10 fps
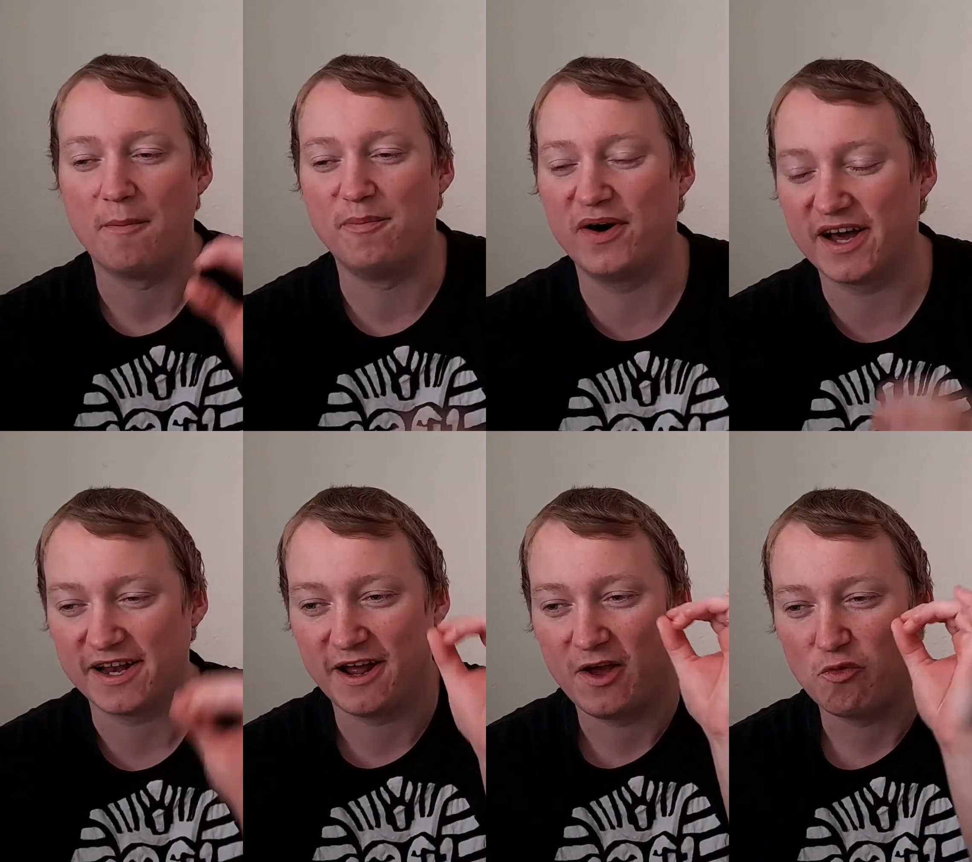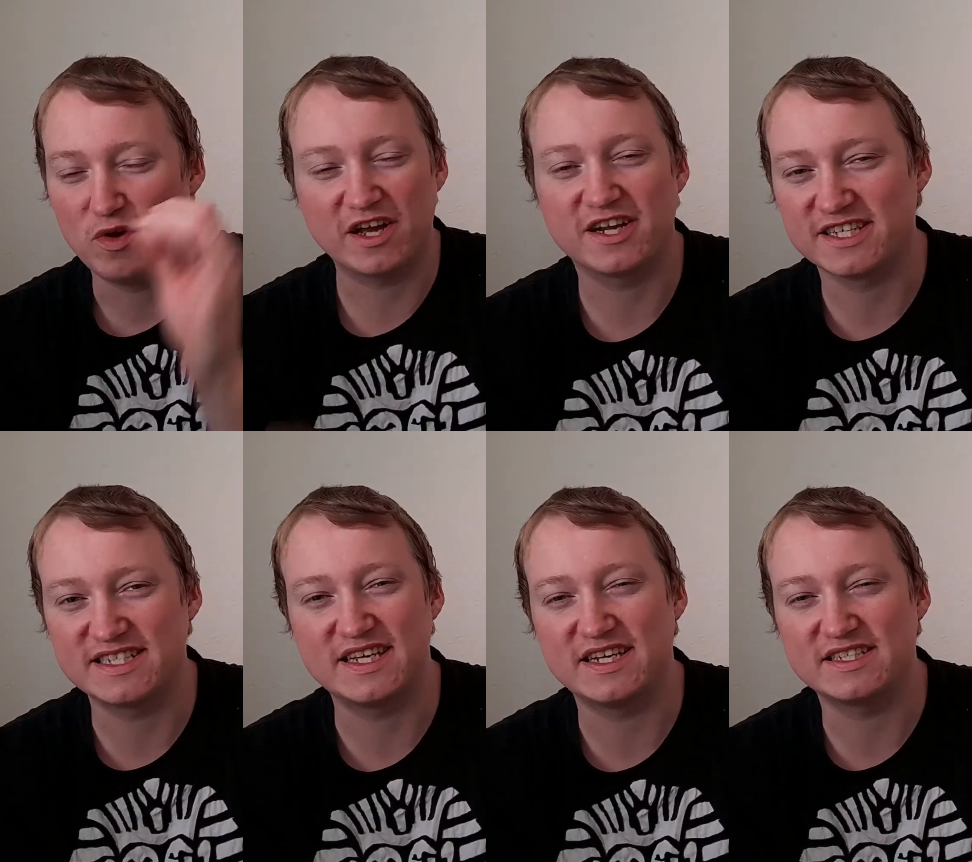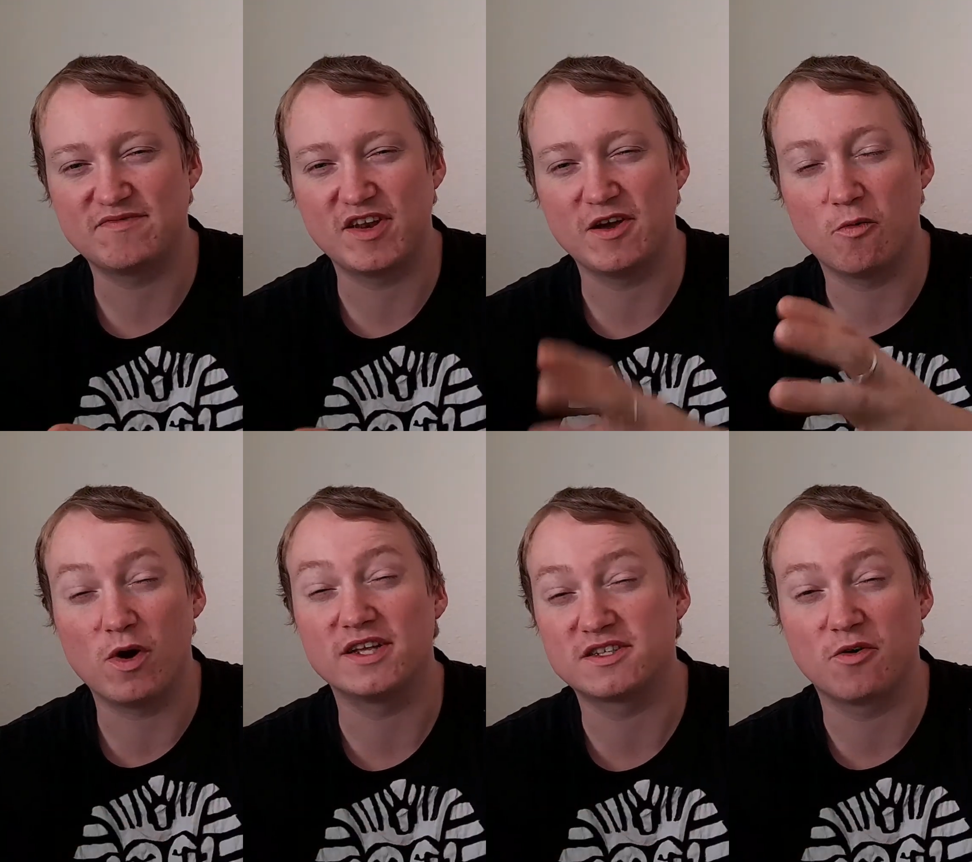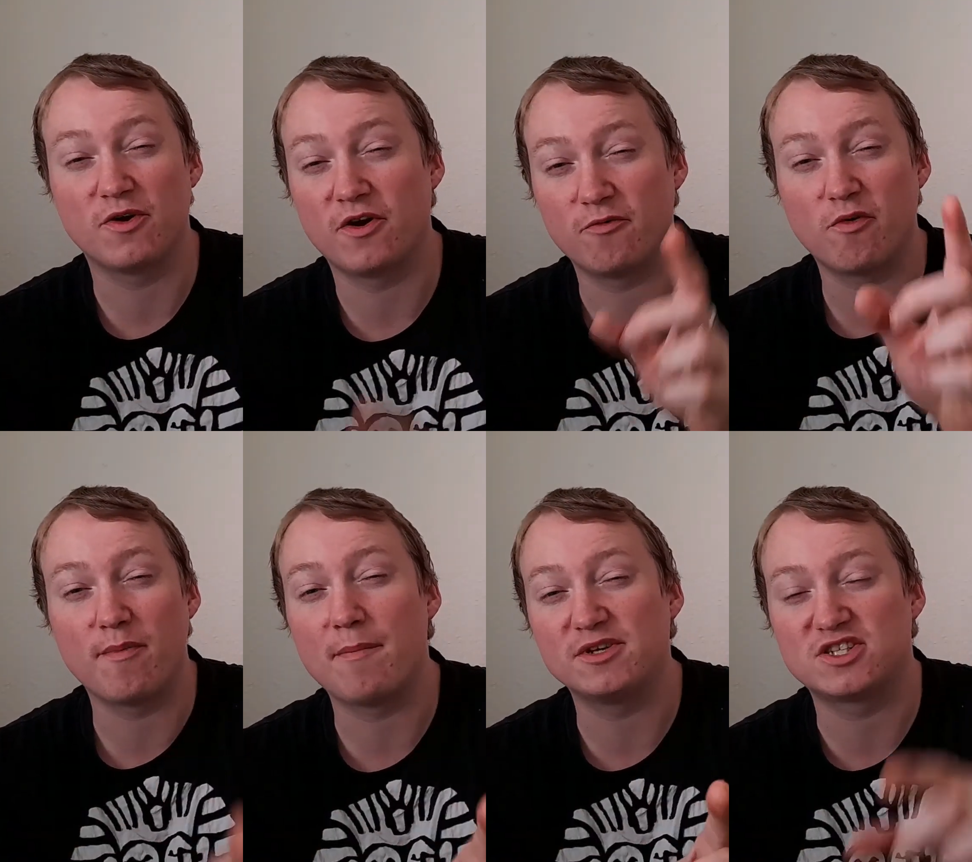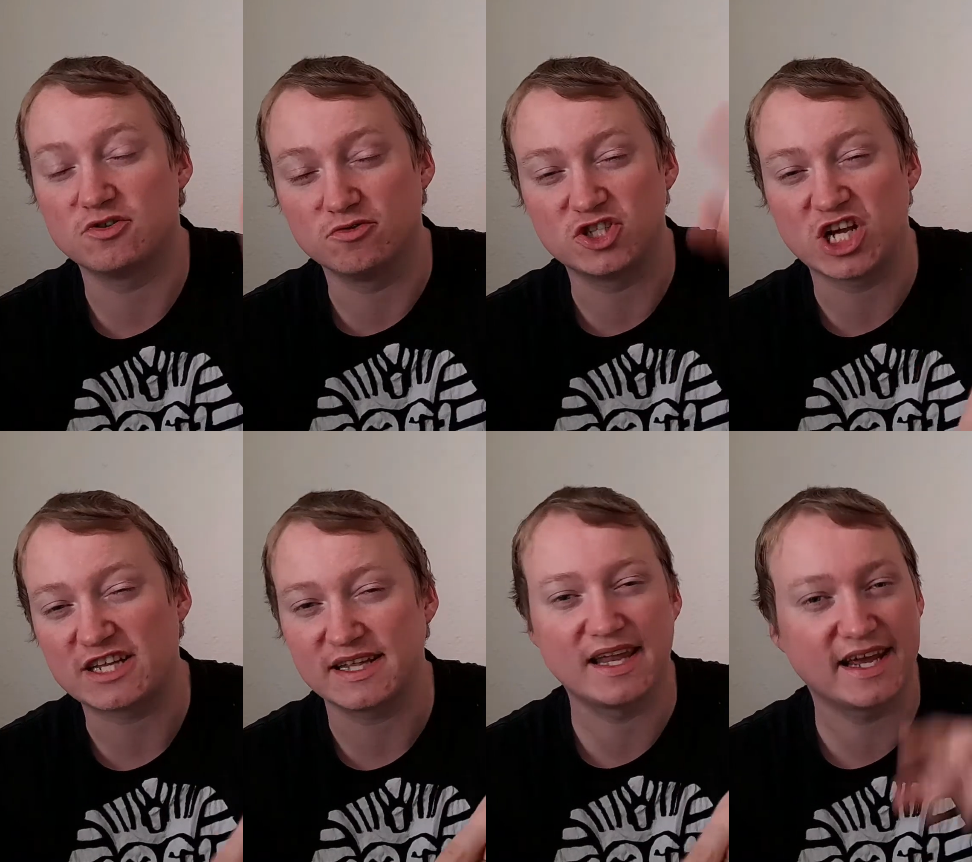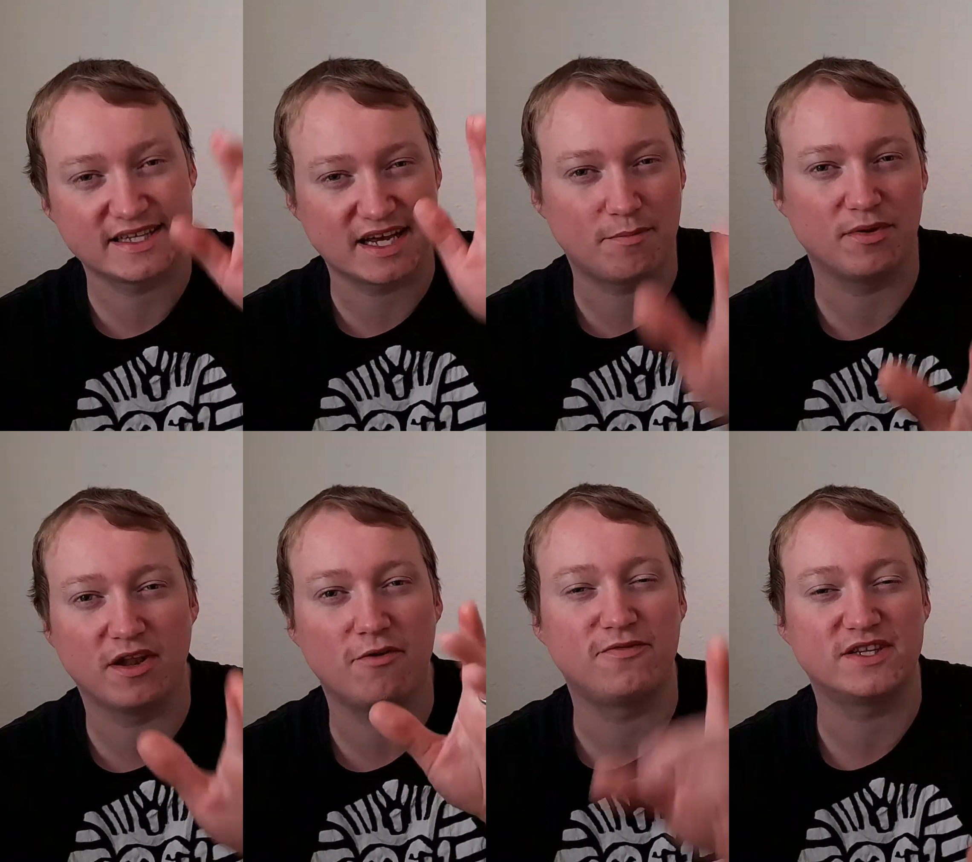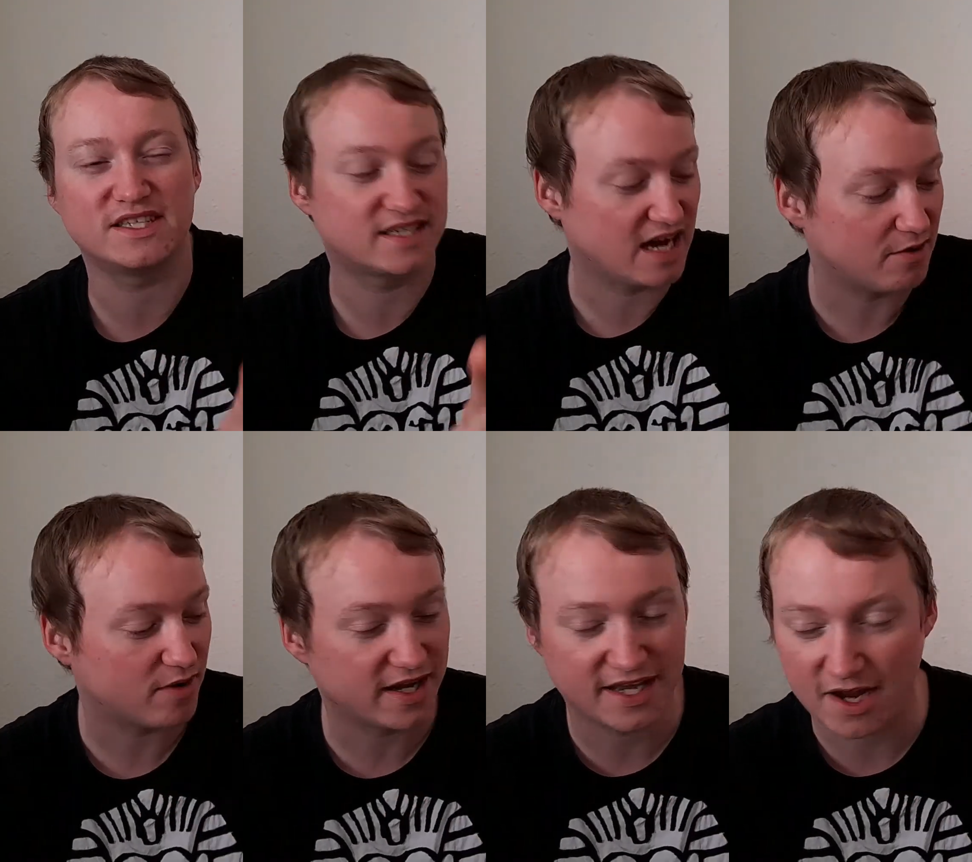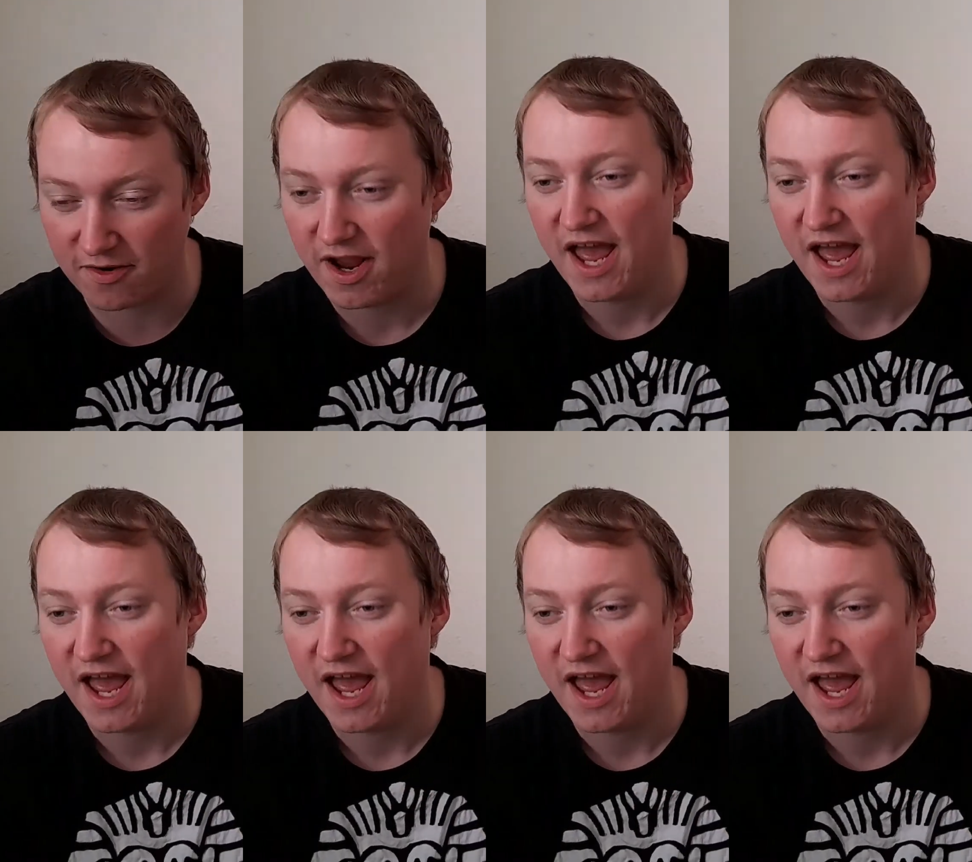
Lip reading: But we're gonna see in this video what is going on. Remember to check the link down below for this guy right here.